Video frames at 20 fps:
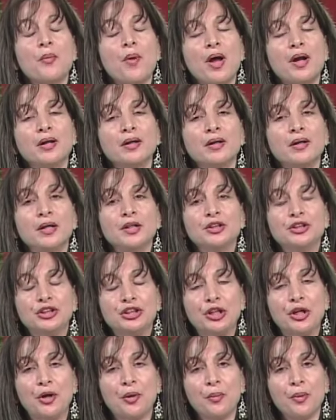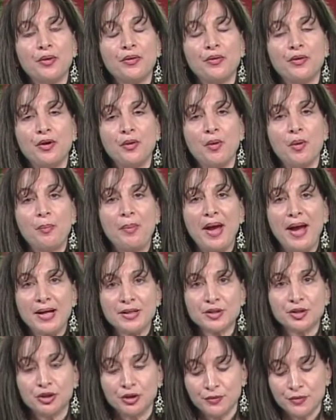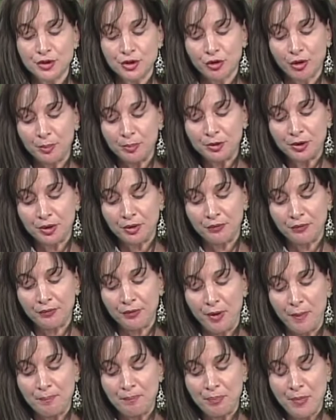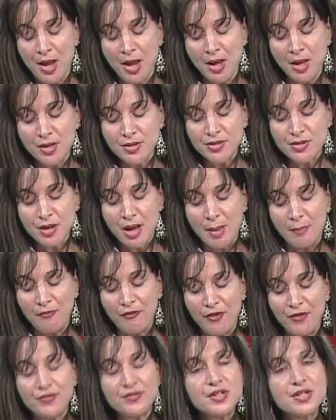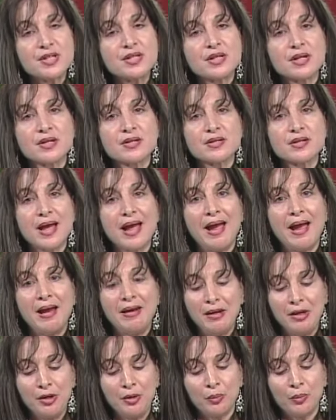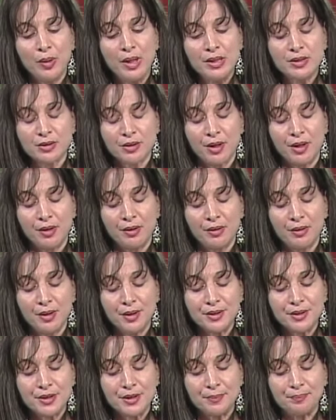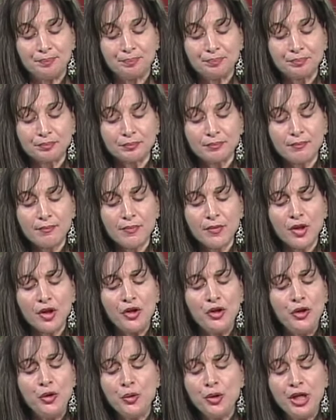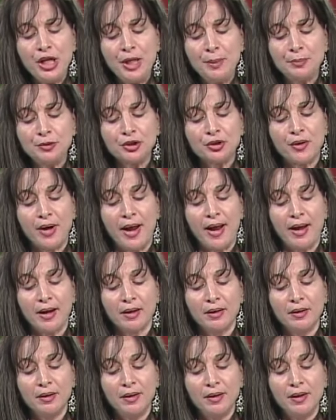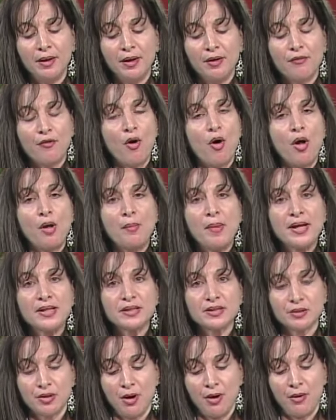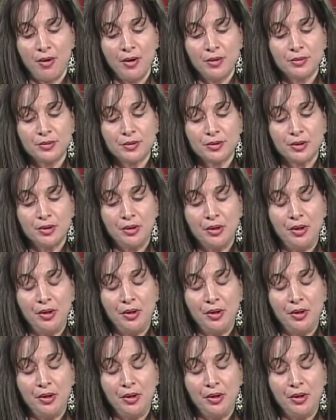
I want to share with you a passage of scripture from Psalm 56 8, and it reads like this You keep track of all my sorrows,